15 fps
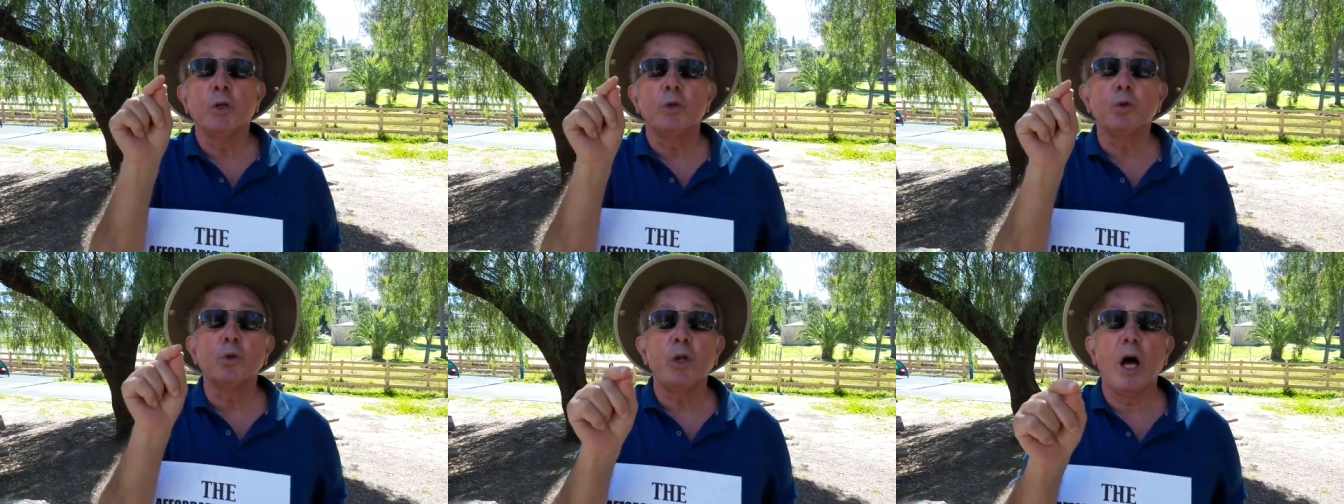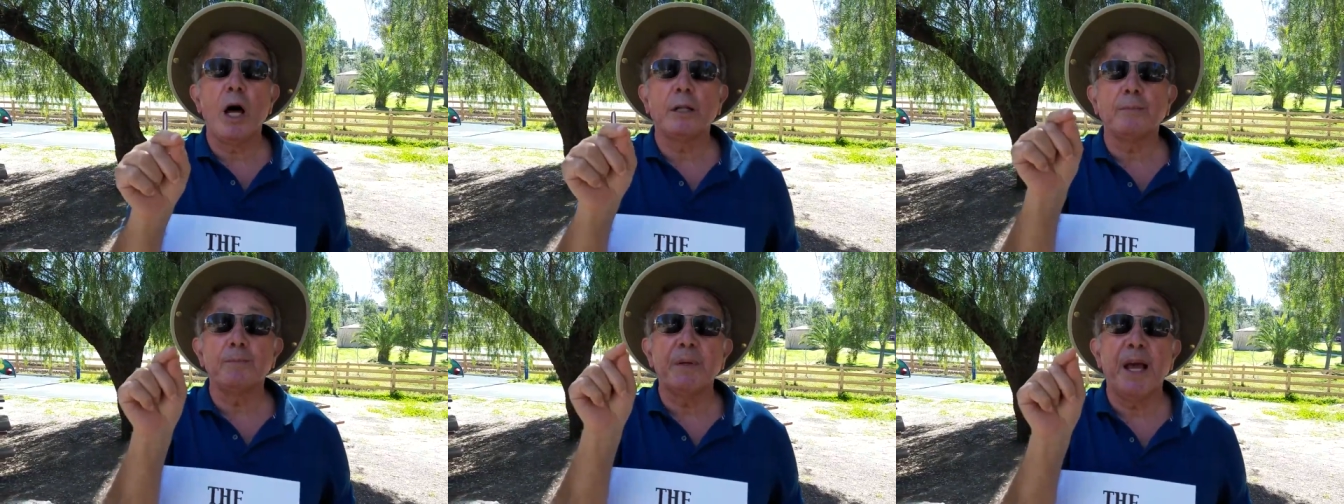do
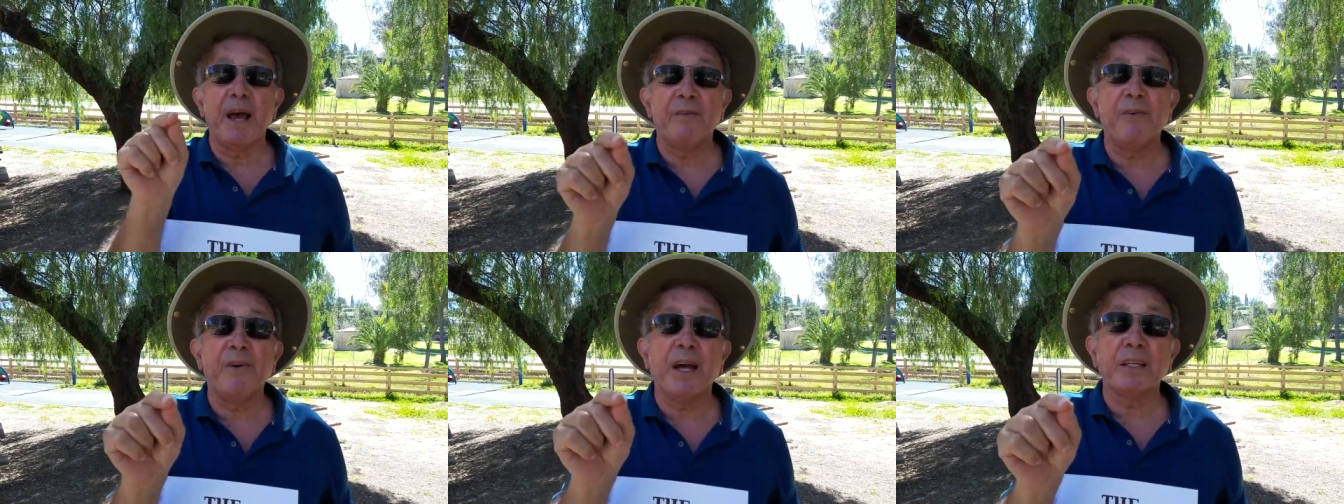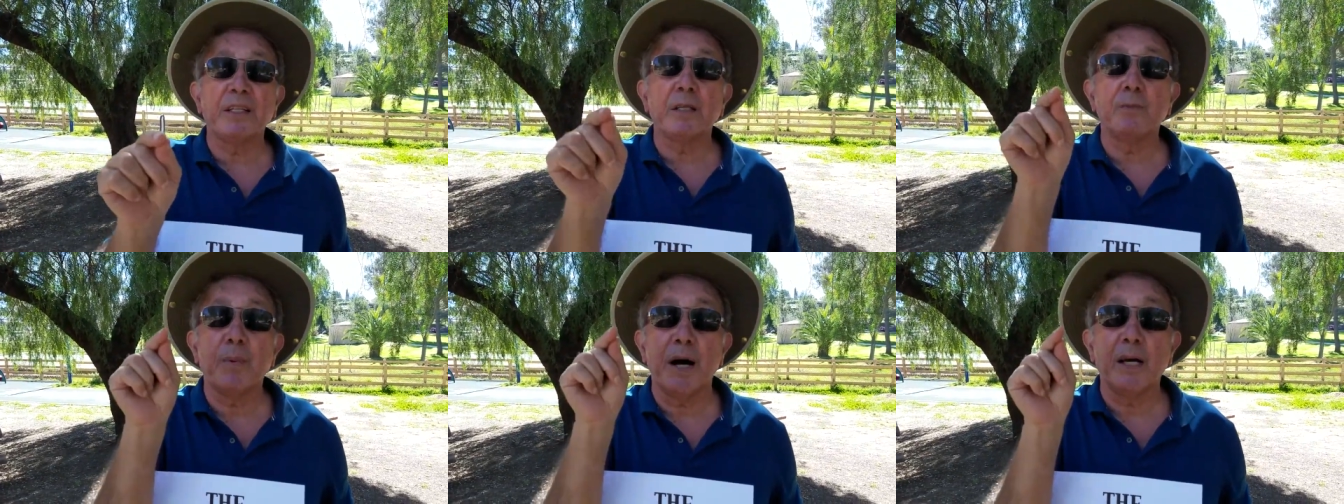not be
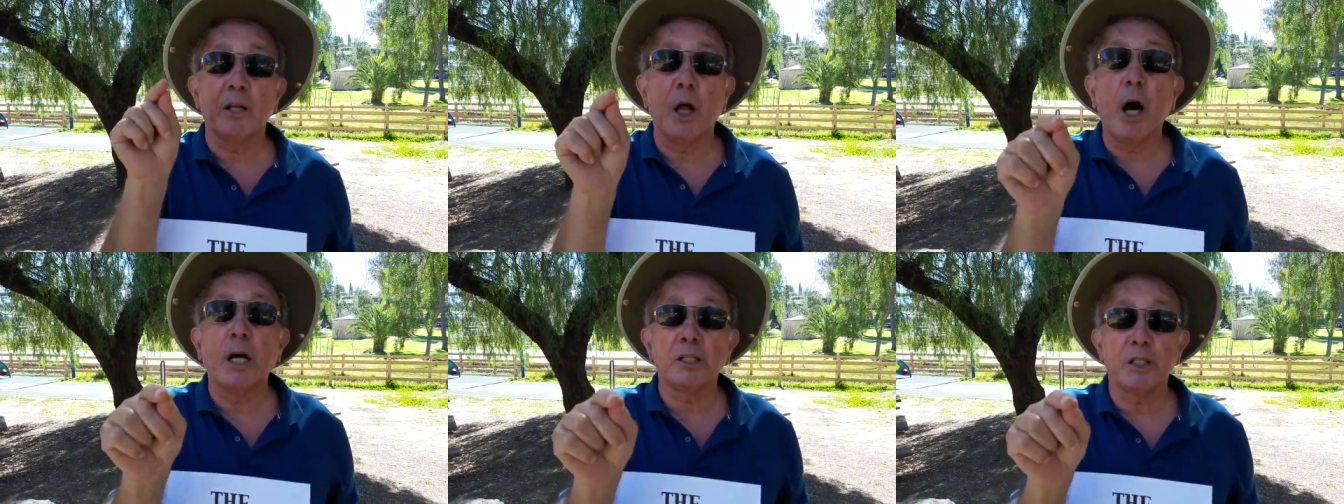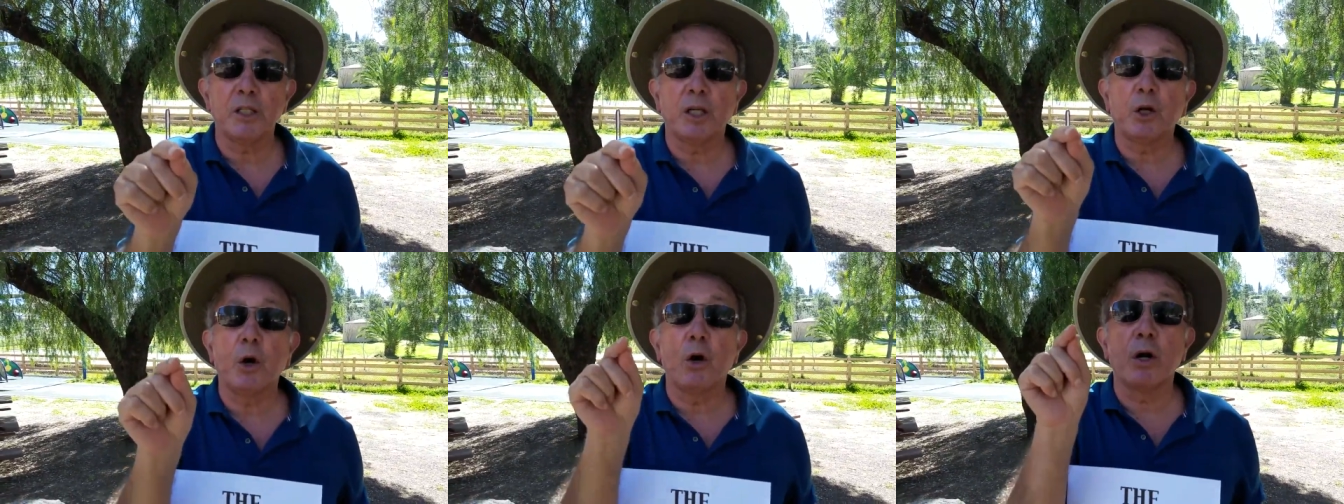affected by
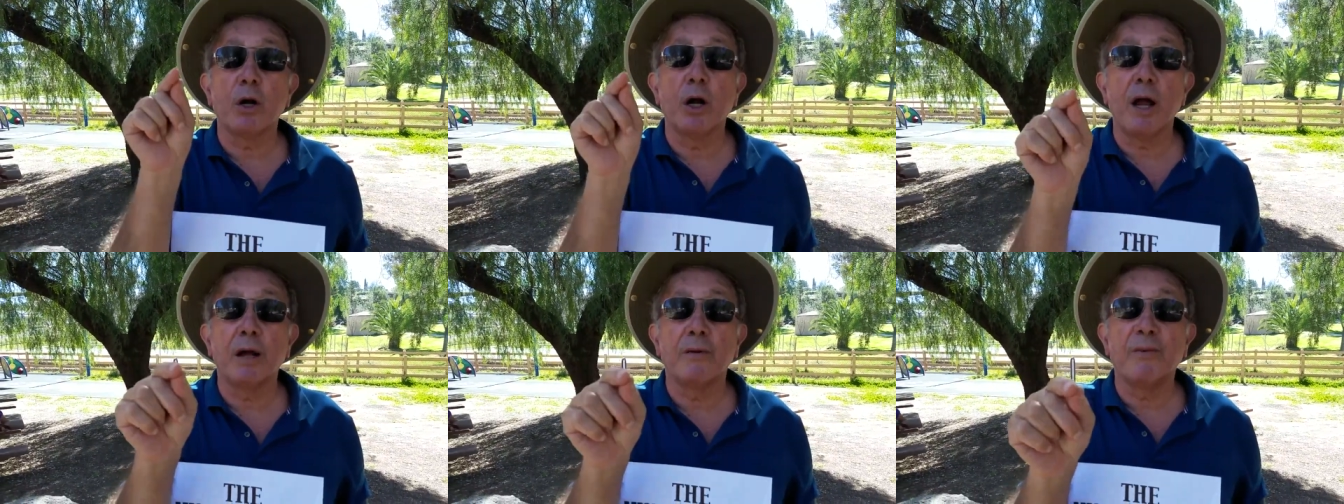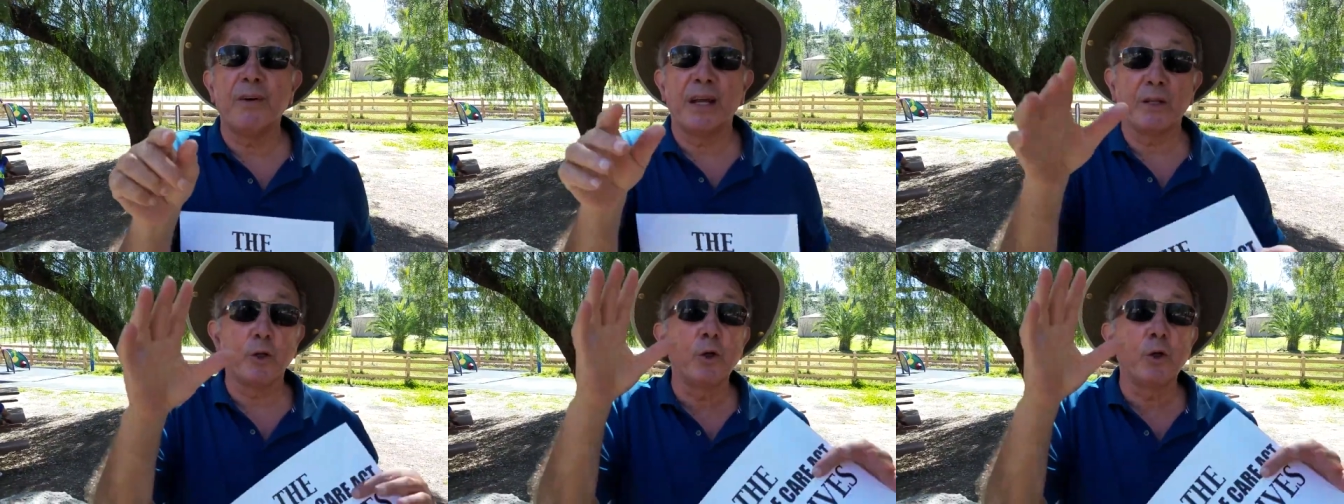logic or affected.